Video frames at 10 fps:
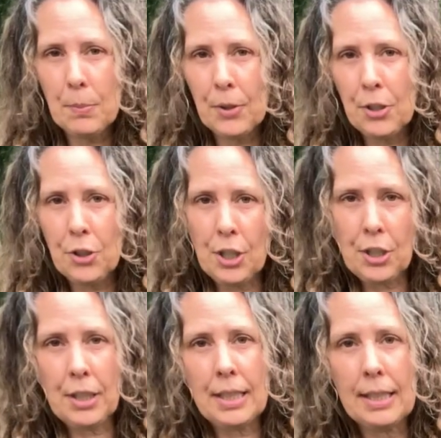more
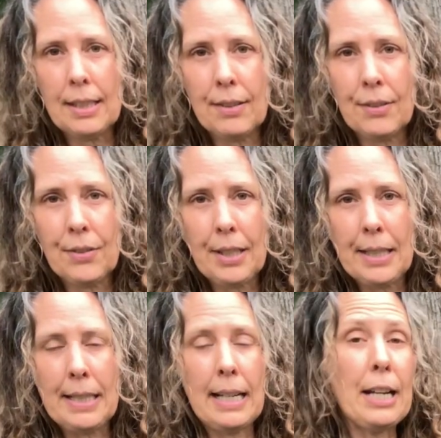nutritious
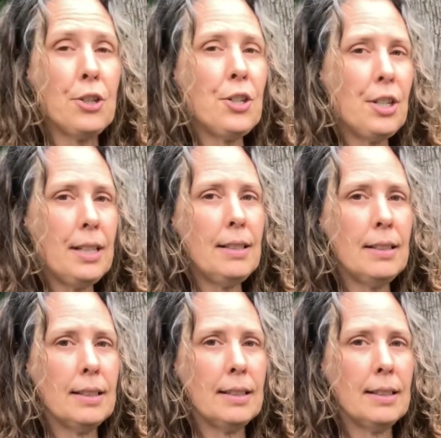in nitrogen,